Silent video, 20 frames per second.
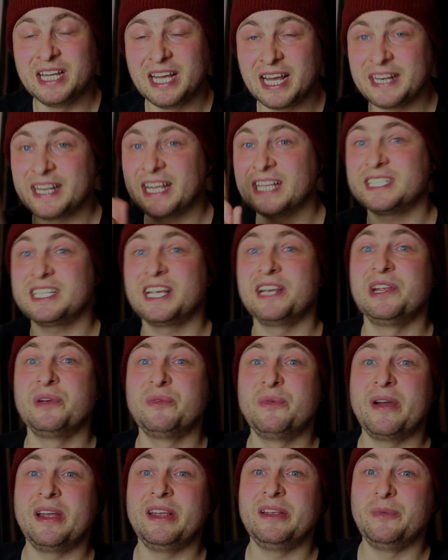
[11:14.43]
and that's the only
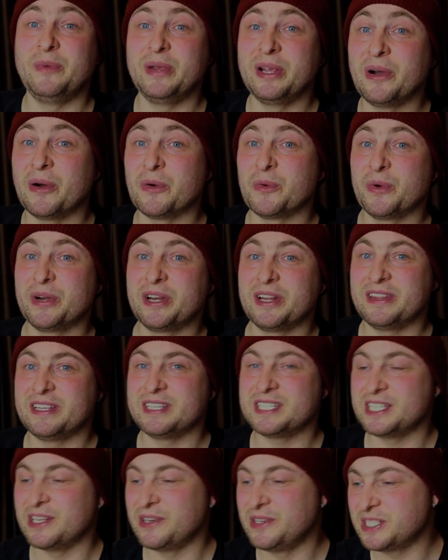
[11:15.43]
way we got rid of the
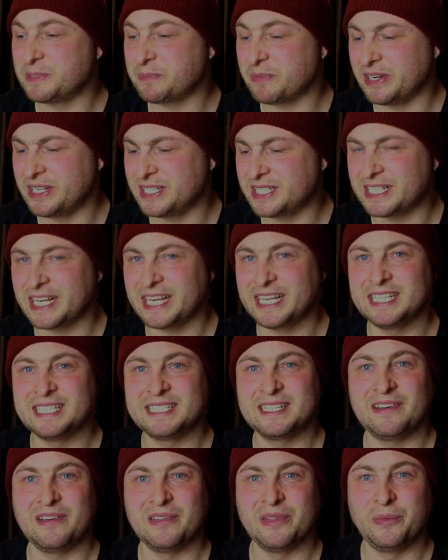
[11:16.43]
snow spray
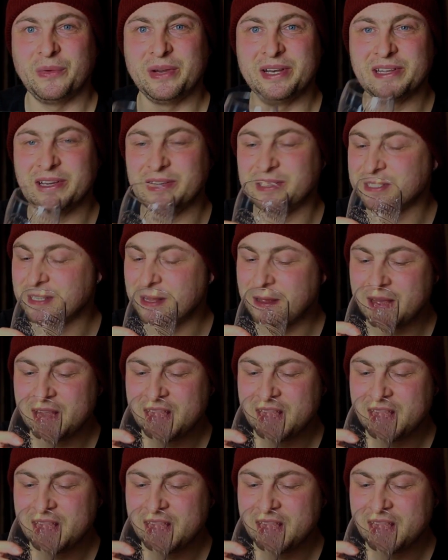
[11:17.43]
stains on the windows.